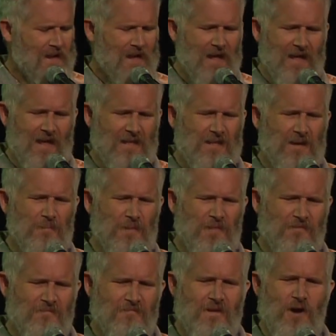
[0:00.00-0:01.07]
I end up at the
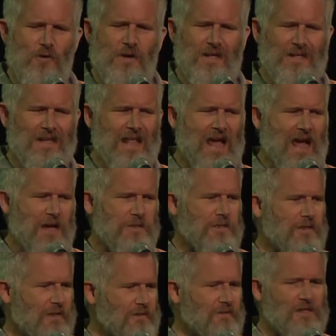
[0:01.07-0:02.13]
very last
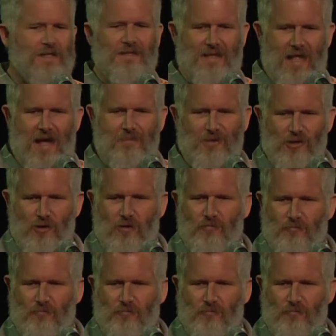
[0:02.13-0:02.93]
little kilometer